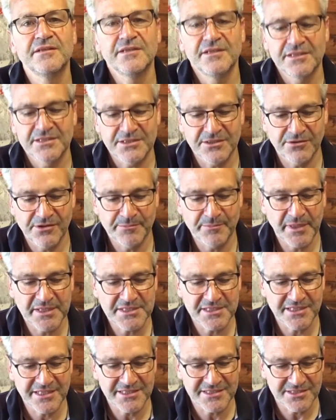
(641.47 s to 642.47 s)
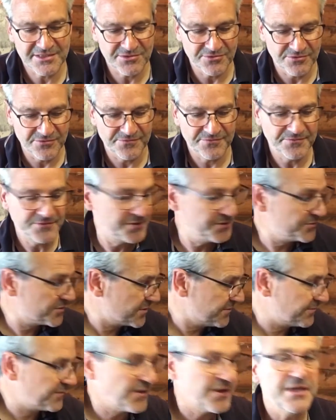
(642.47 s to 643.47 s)
So I basically had to sort of use the
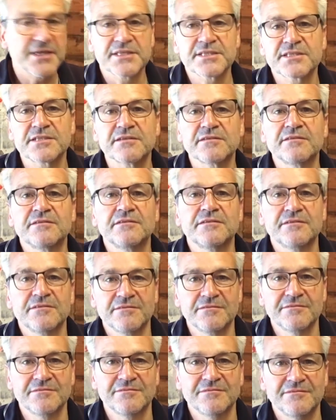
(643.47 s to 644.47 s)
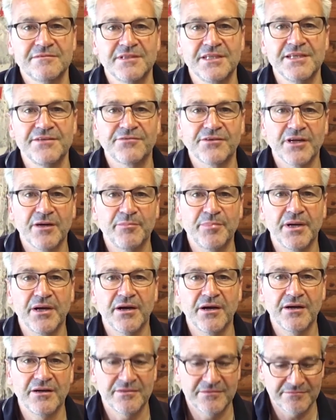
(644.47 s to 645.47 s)
vise, lever it
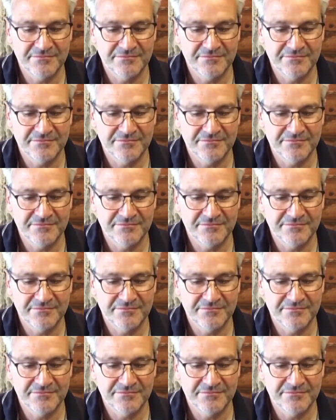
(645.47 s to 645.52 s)
apart,